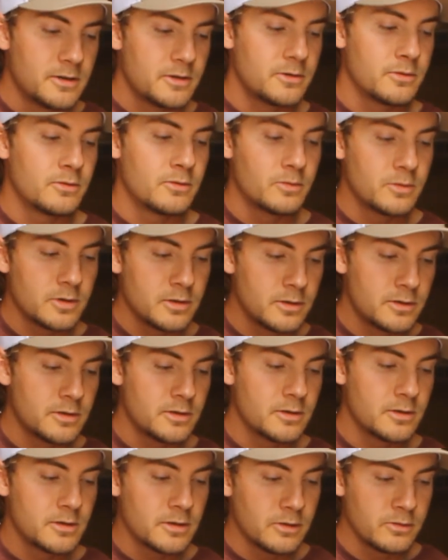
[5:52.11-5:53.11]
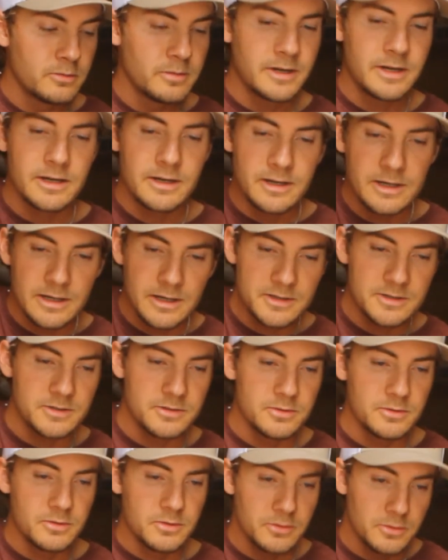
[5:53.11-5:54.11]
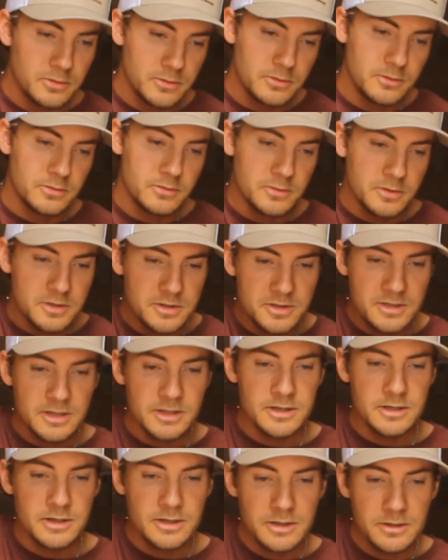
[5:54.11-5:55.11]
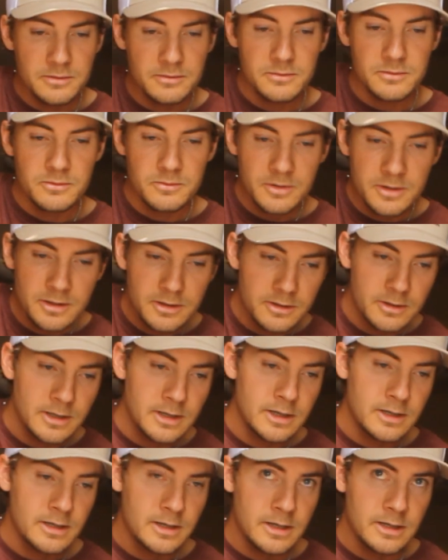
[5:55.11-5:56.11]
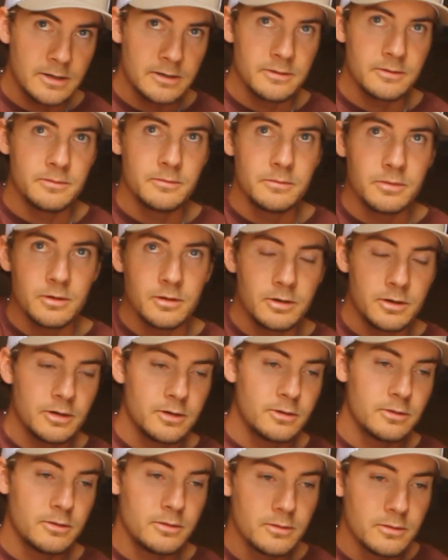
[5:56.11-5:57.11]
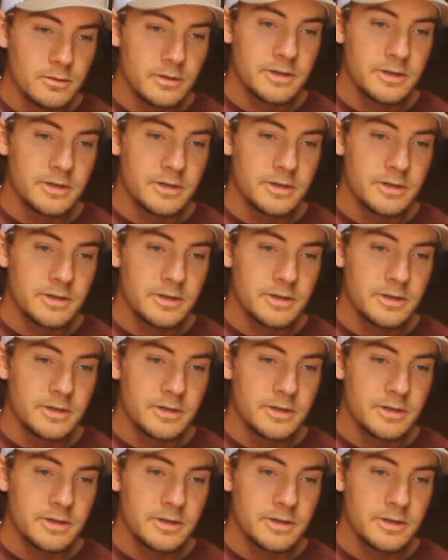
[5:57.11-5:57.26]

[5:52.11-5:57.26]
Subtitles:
Don't wanna go back to the town where I belong.